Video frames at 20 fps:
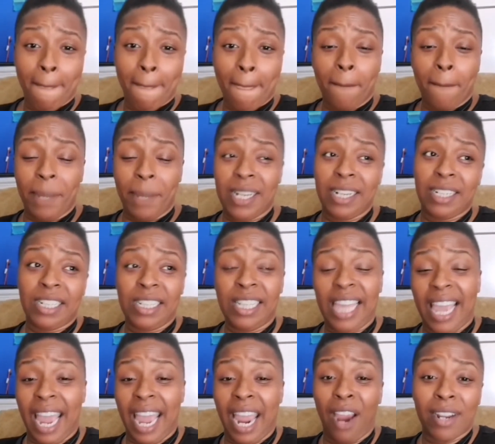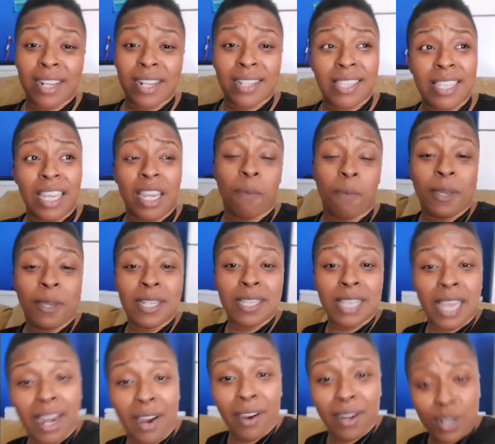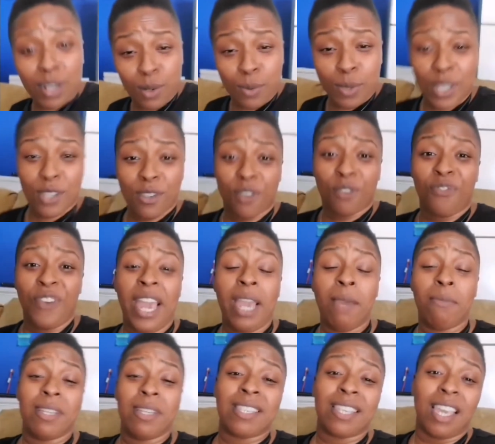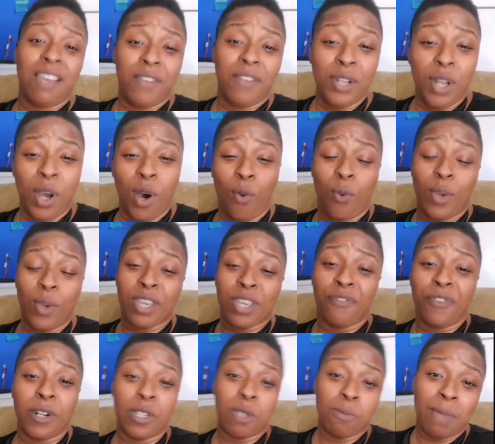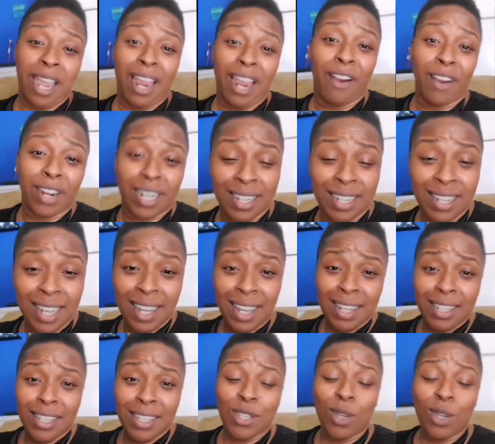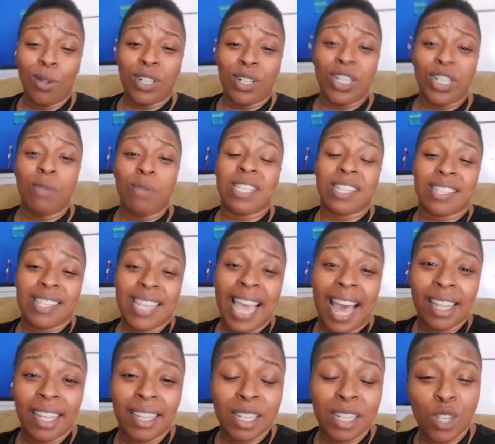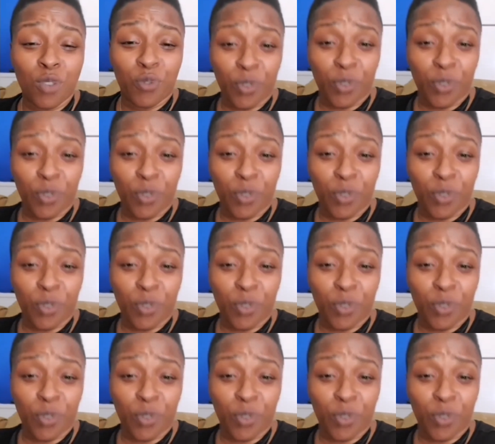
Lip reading: because you let Erica sing it because Erica was famous, even though when you first met Erica, you told her she was a talentless freak